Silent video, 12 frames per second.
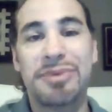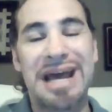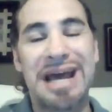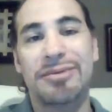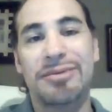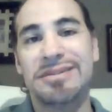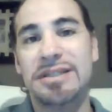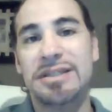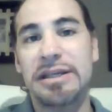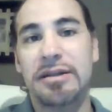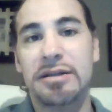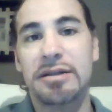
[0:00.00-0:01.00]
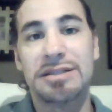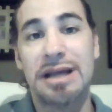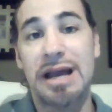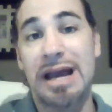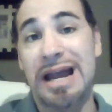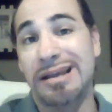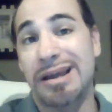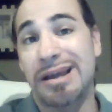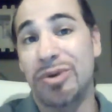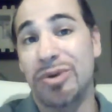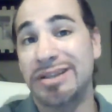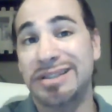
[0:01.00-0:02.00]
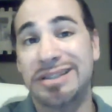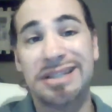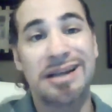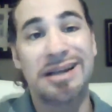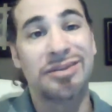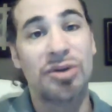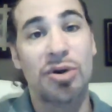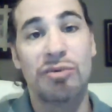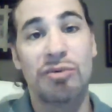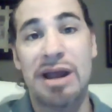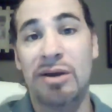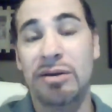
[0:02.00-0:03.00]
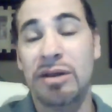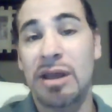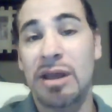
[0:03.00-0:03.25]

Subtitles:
but I don't see it because when it's the second, third round,